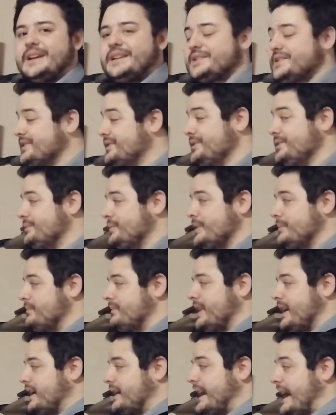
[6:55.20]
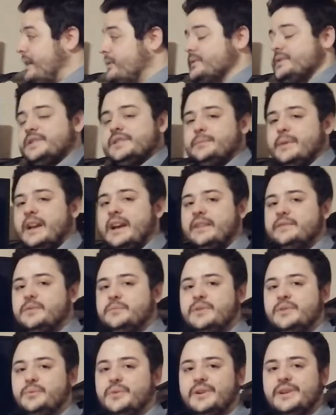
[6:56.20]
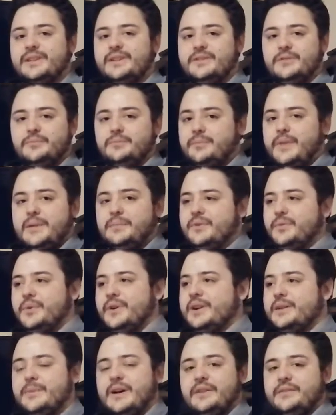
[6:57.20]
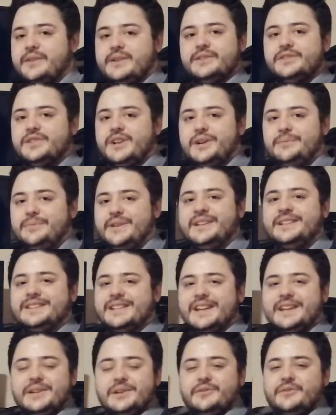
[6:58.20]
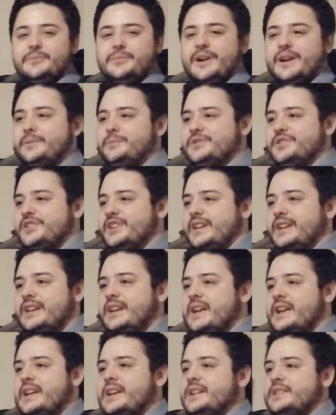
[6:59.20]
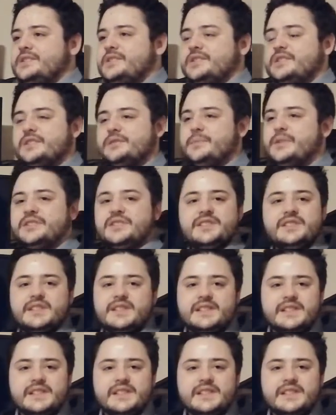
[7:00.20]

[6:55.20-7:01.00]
soon accountants may have to be worried about their job being taken over by a machine just as much as an